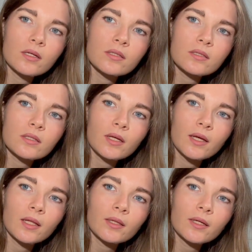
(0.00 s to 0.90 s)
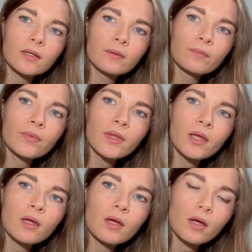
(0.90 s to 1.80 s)
a scale
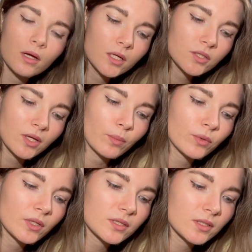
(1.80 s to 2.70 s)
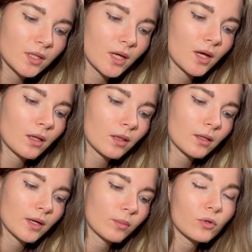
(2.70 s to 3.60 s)
there. So yeah, put a scale
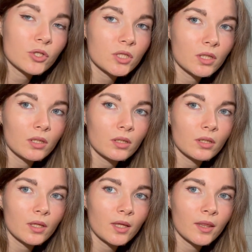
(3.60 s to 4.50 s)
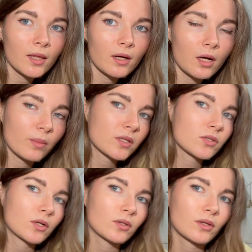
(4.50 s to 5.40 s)
emoji in the comments
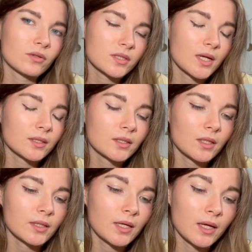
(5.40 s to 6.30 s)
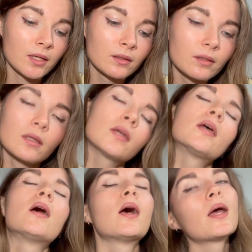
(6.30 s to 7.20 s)
so I know that you stayed till the end.
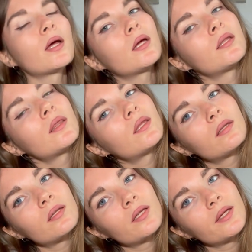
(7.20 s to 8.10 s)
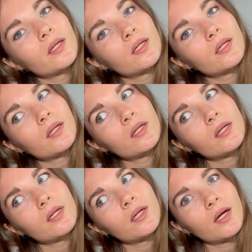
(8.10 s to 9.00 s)
And
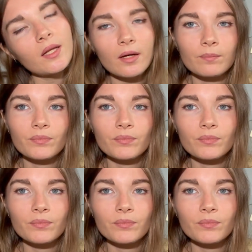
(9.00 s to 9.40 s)
yeah,